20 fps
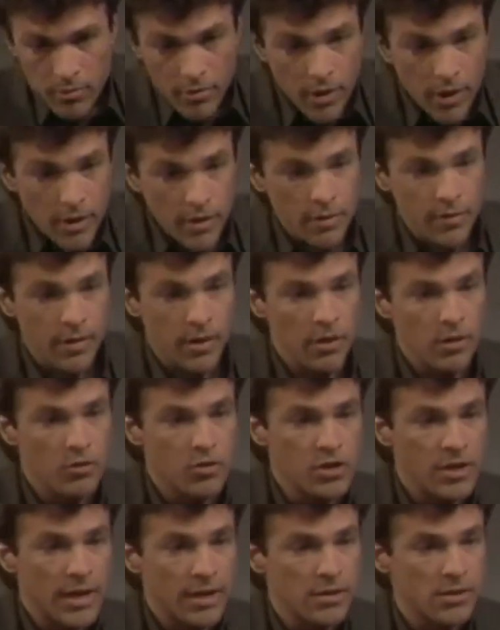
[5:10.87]
What I'm trying to tell
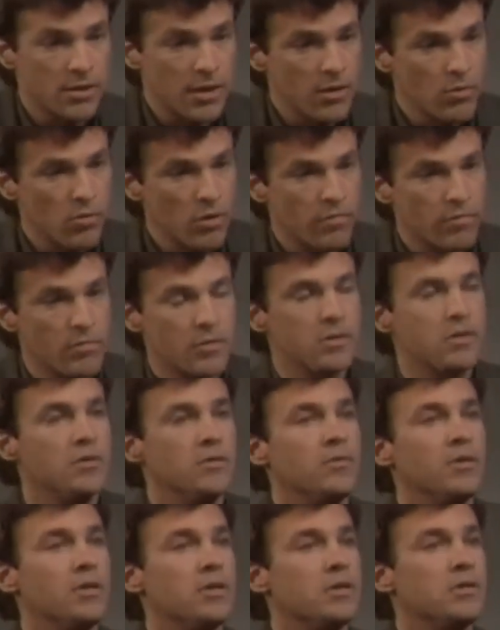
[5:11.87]
you, Jax, is that whoever is
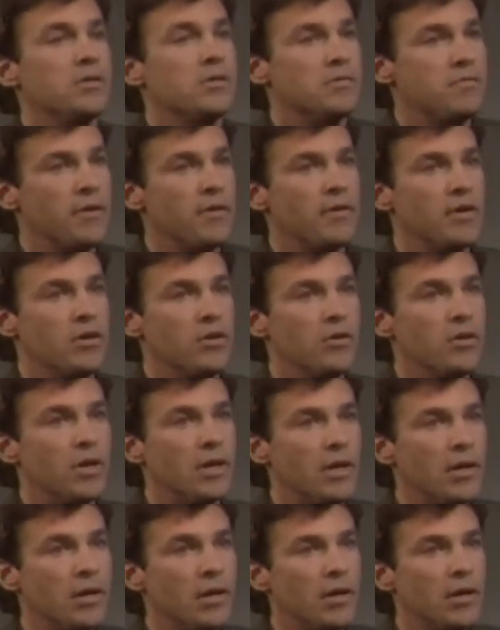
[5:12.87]
doing this is very
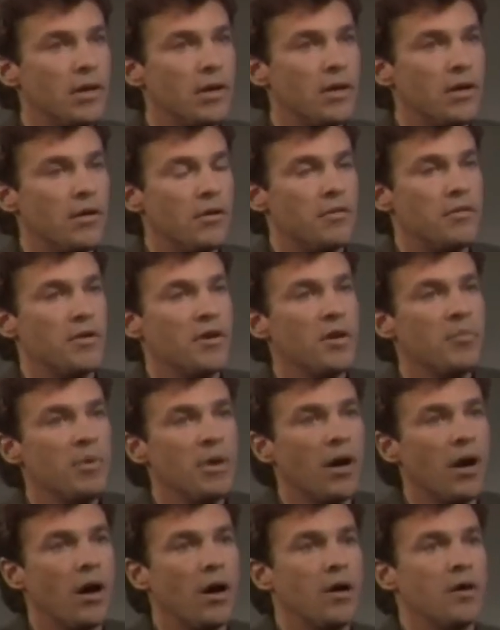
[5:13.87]
good. They're going to
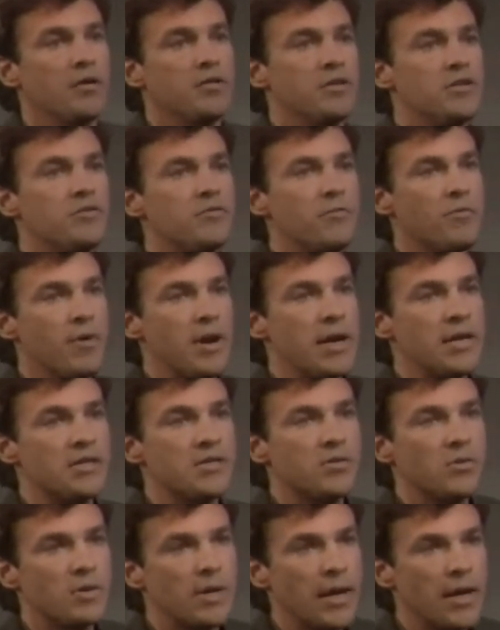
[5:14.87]
be hard to
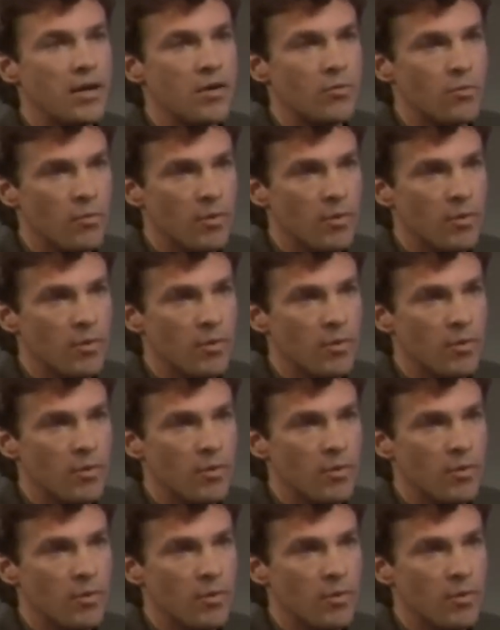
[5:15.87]
trace, so get a